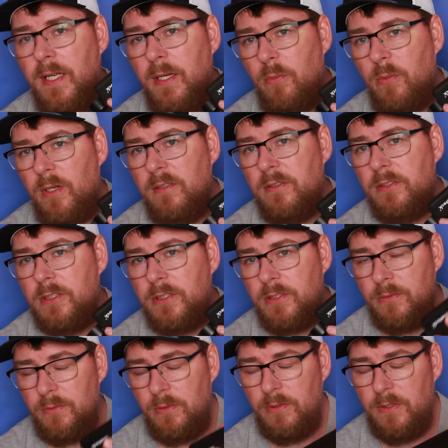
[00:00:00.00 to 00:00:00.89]
it will
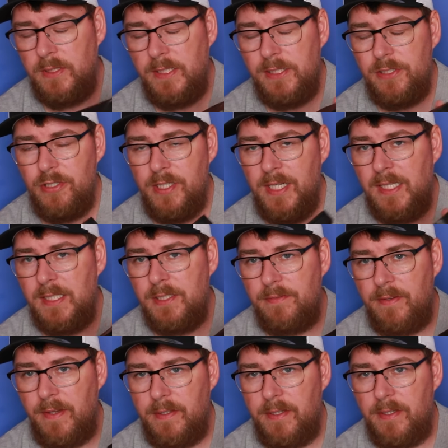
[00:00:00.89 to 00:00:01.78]
slowly
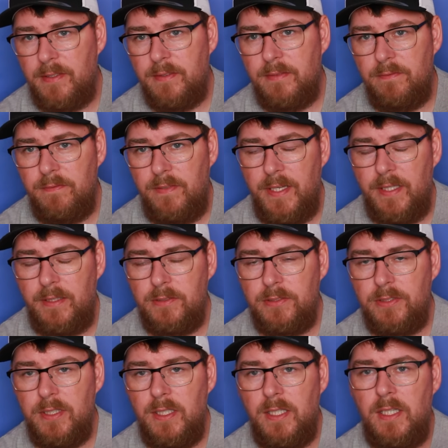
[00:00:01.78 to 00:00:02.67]
transfer your
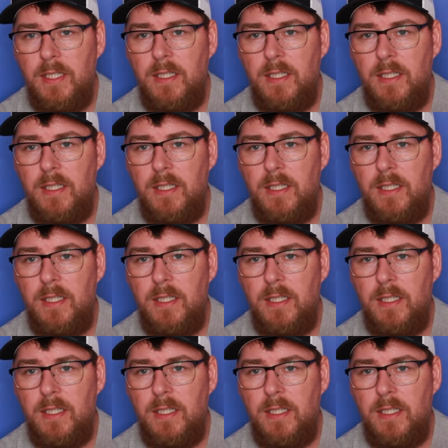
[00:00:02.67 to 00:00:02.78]
files